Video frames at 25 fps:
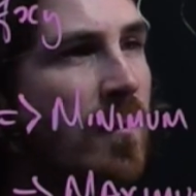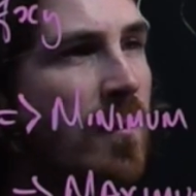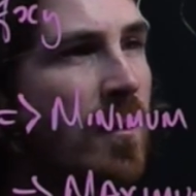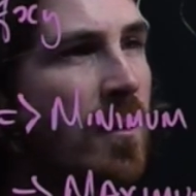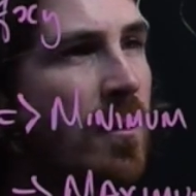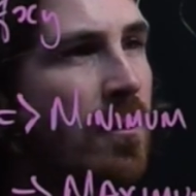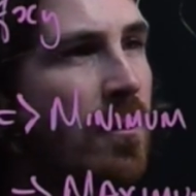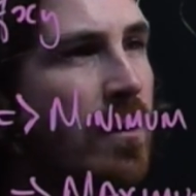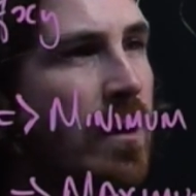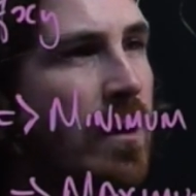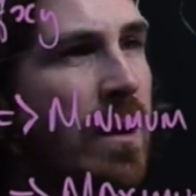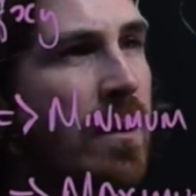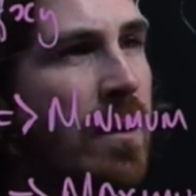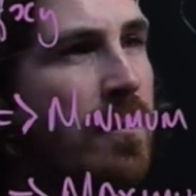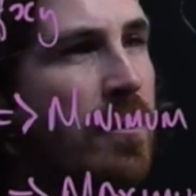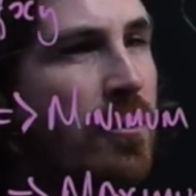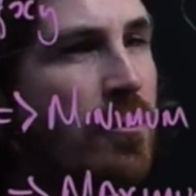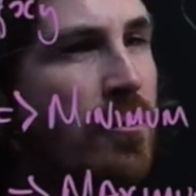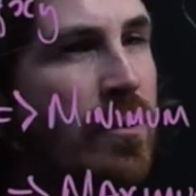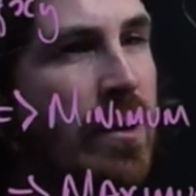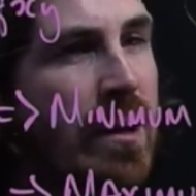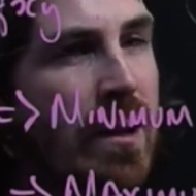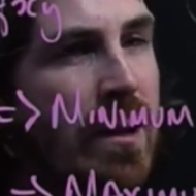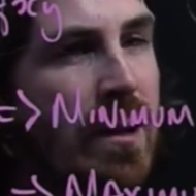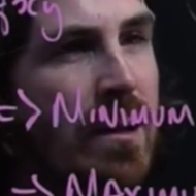Okay, and the
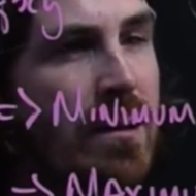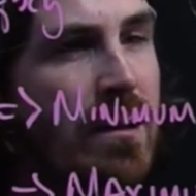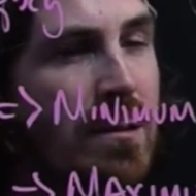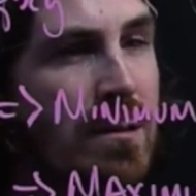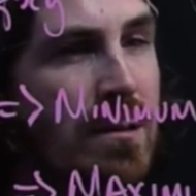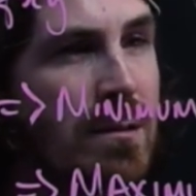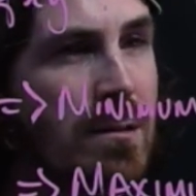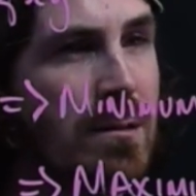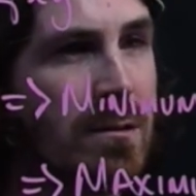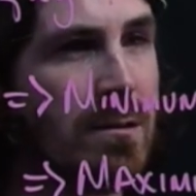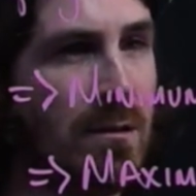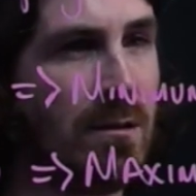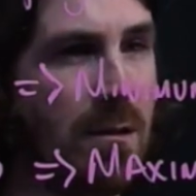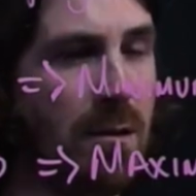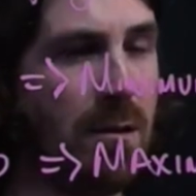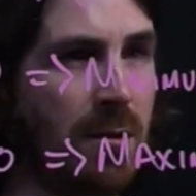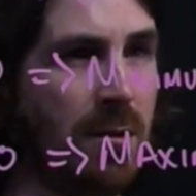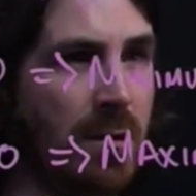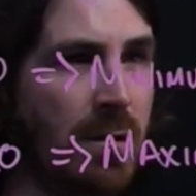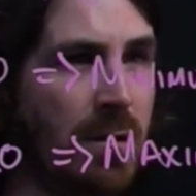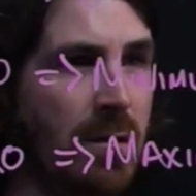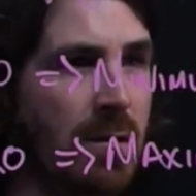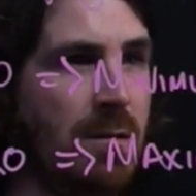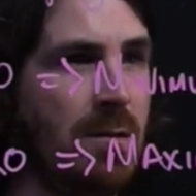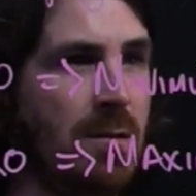gradients
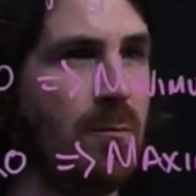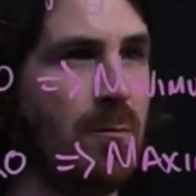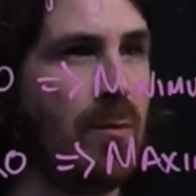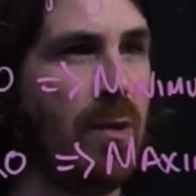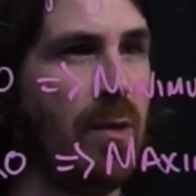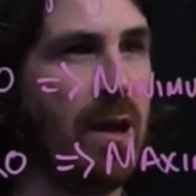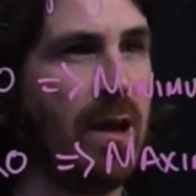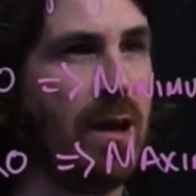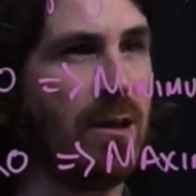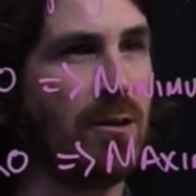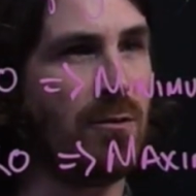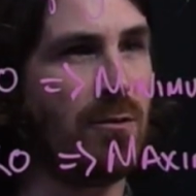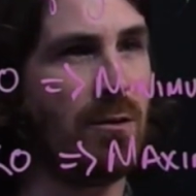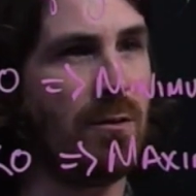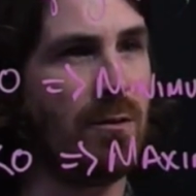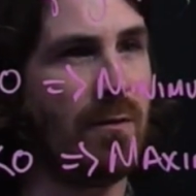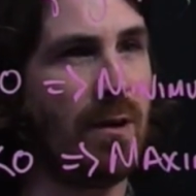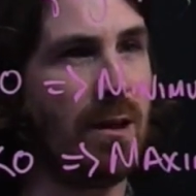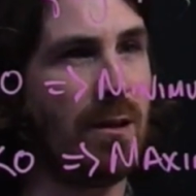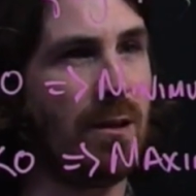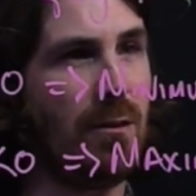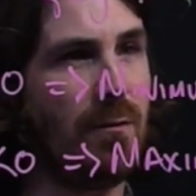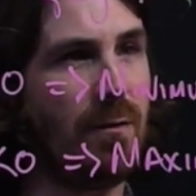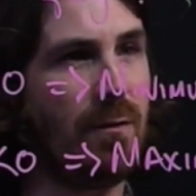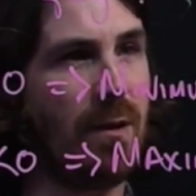depend on the
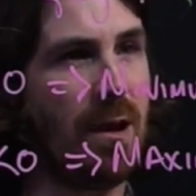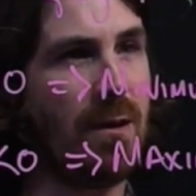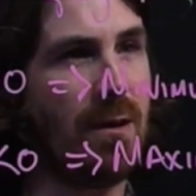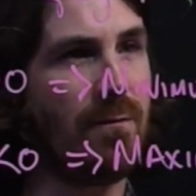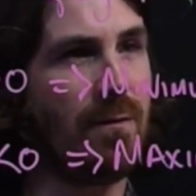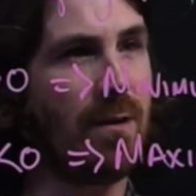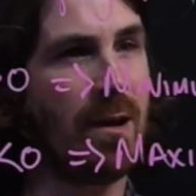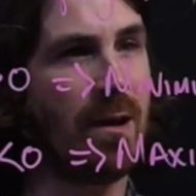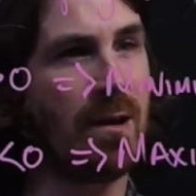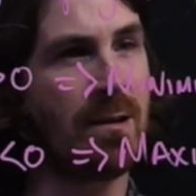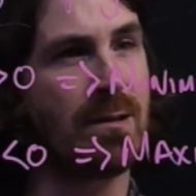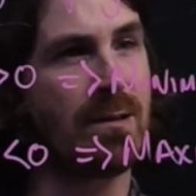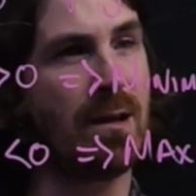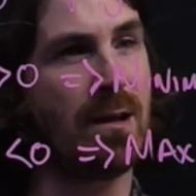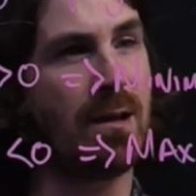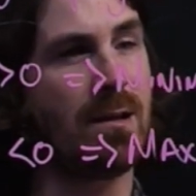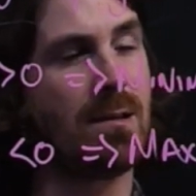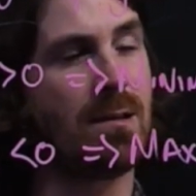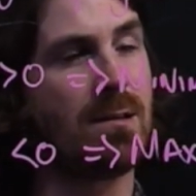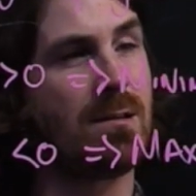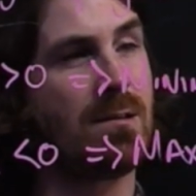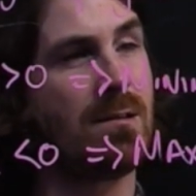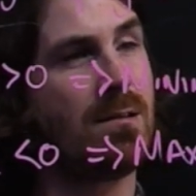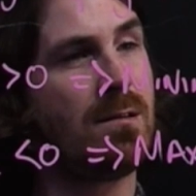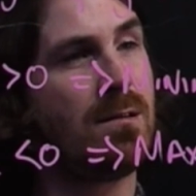value of
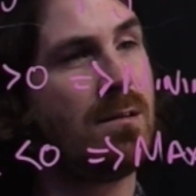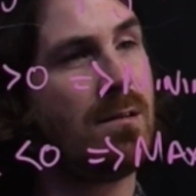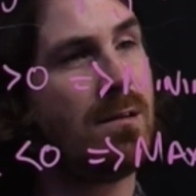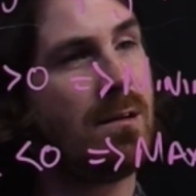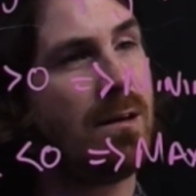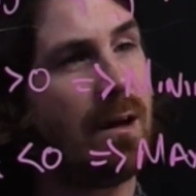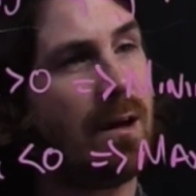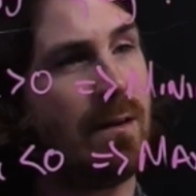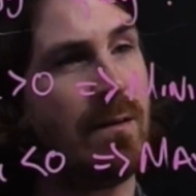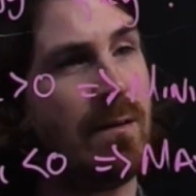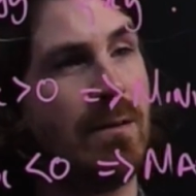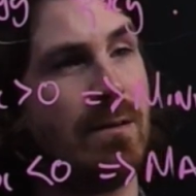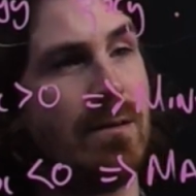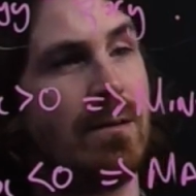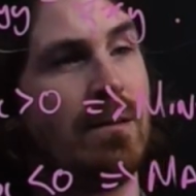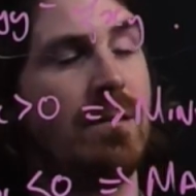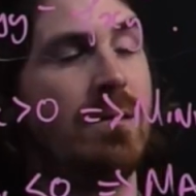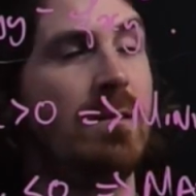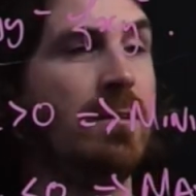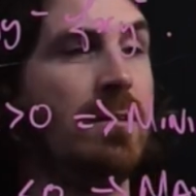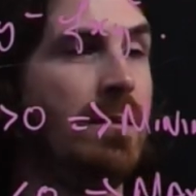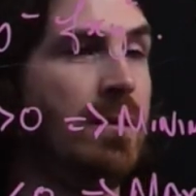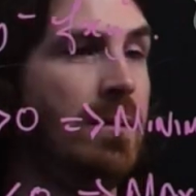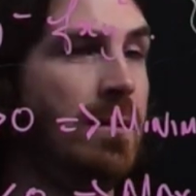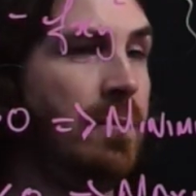fxx and
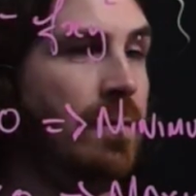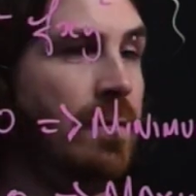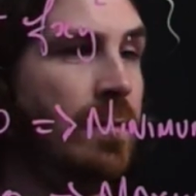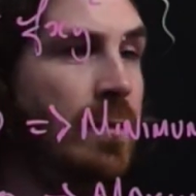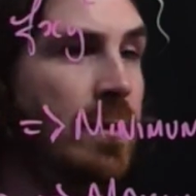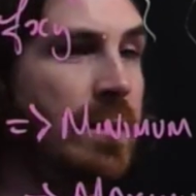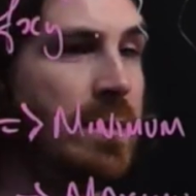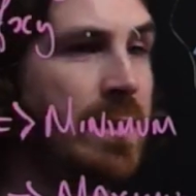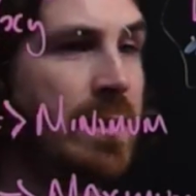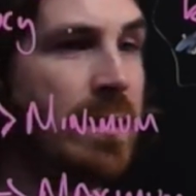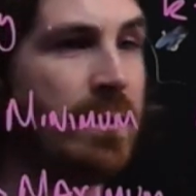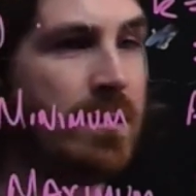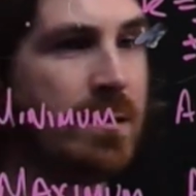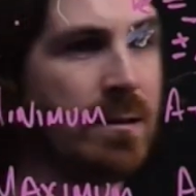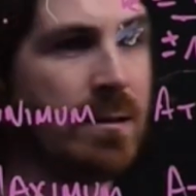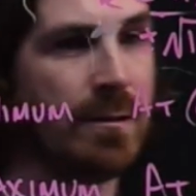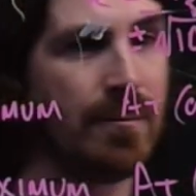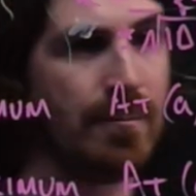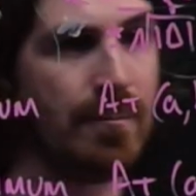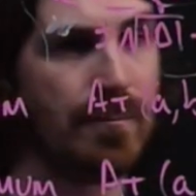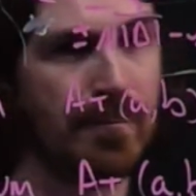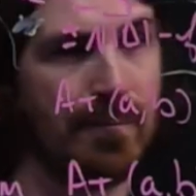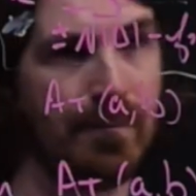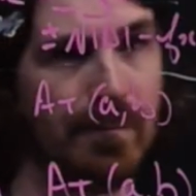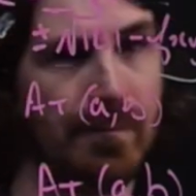the delta.
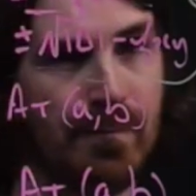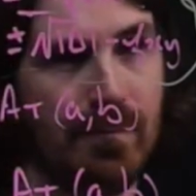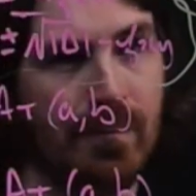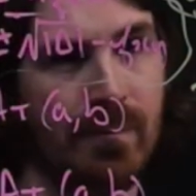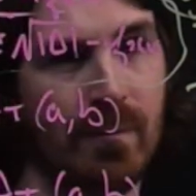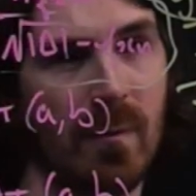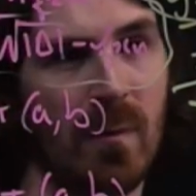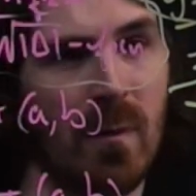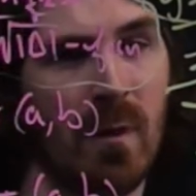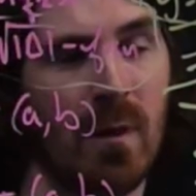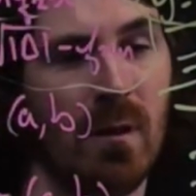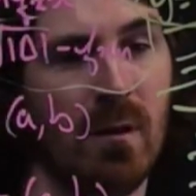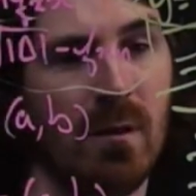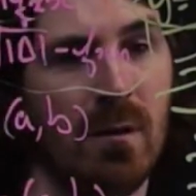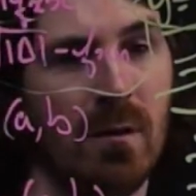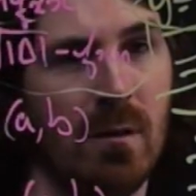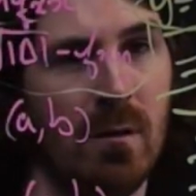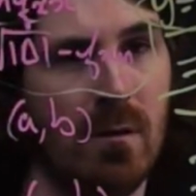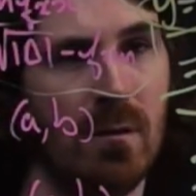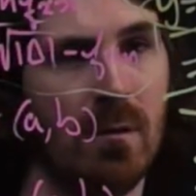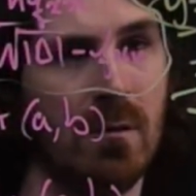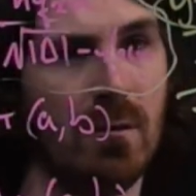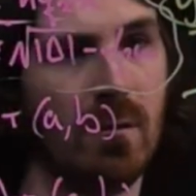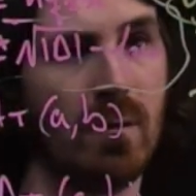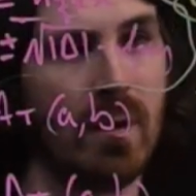
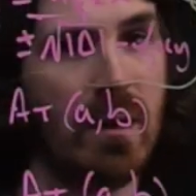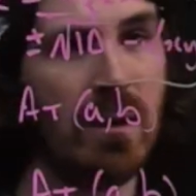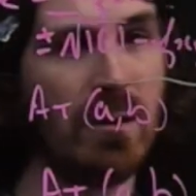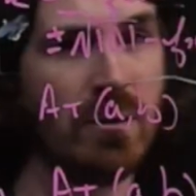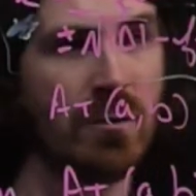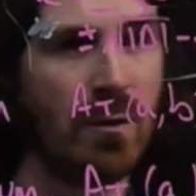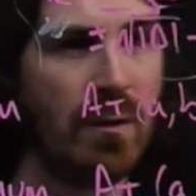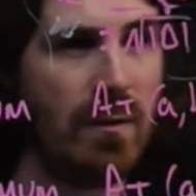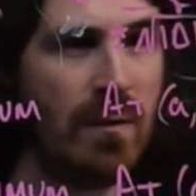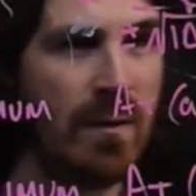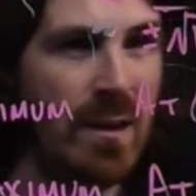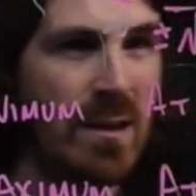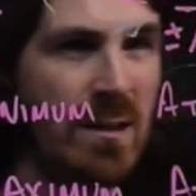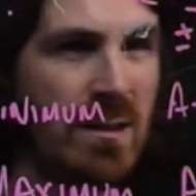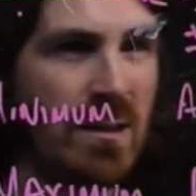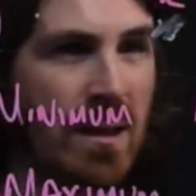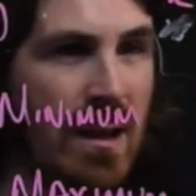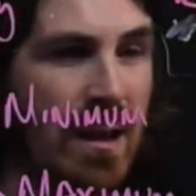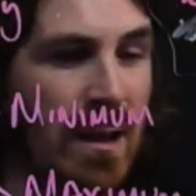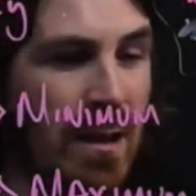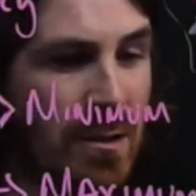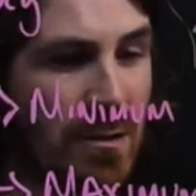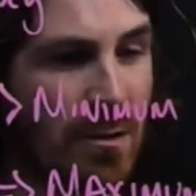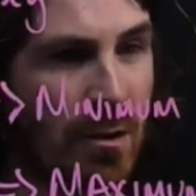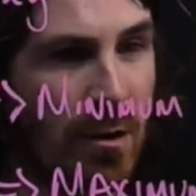Okay, so in this
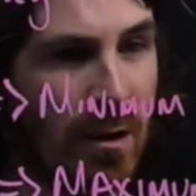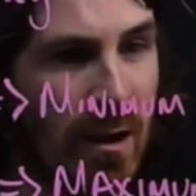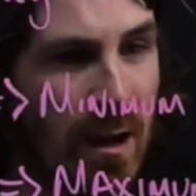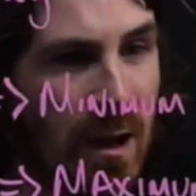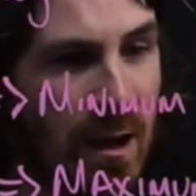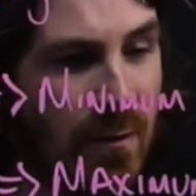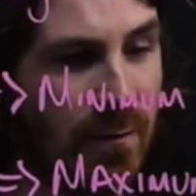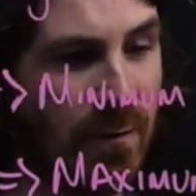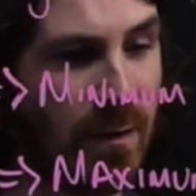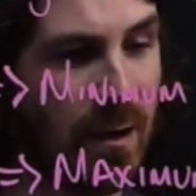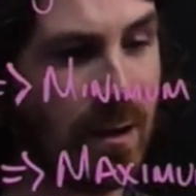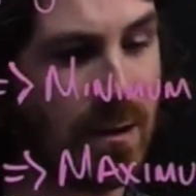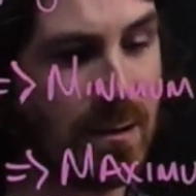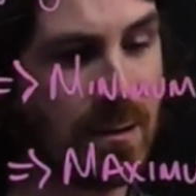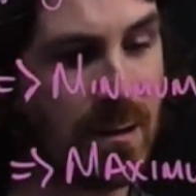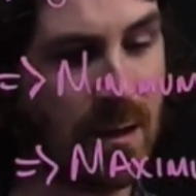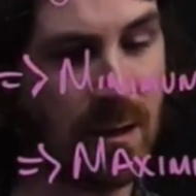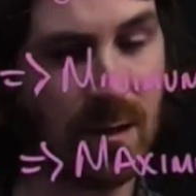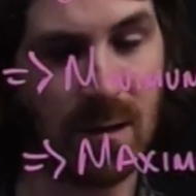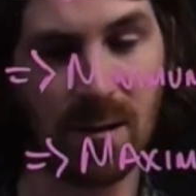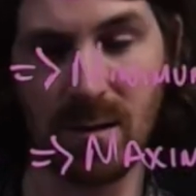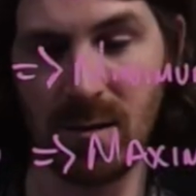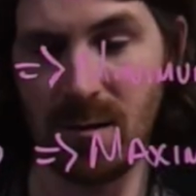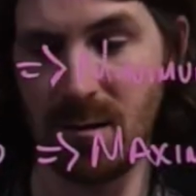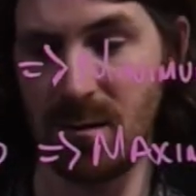case our
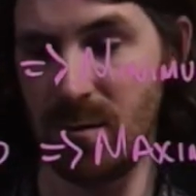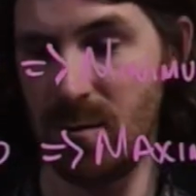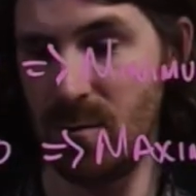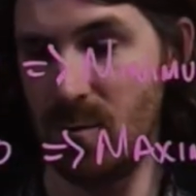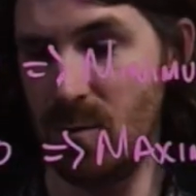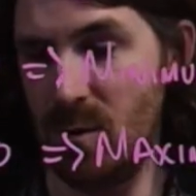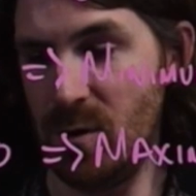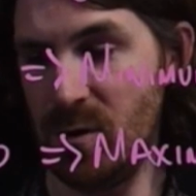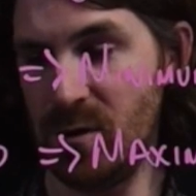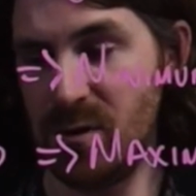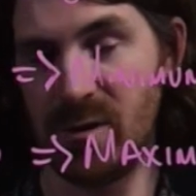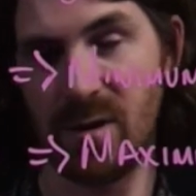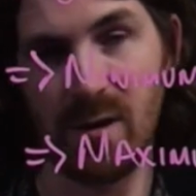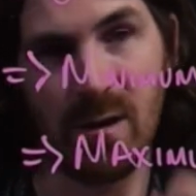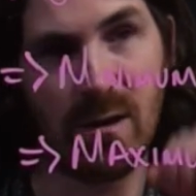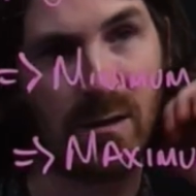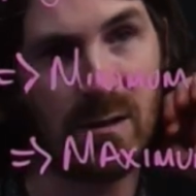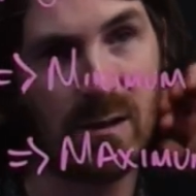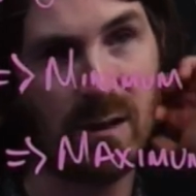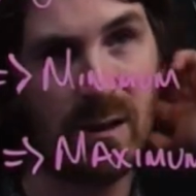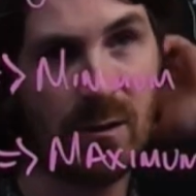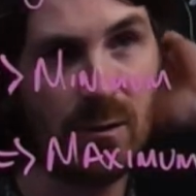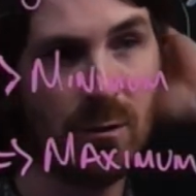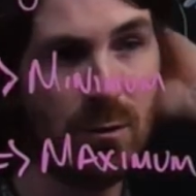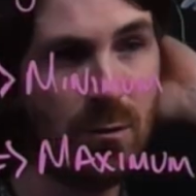fxx was
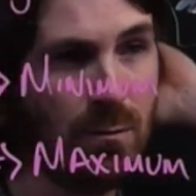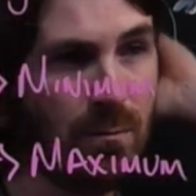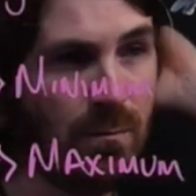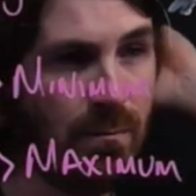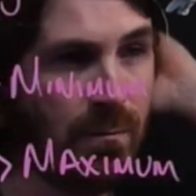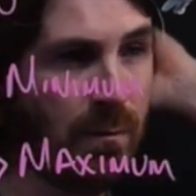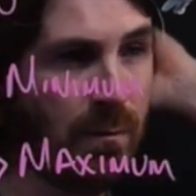0.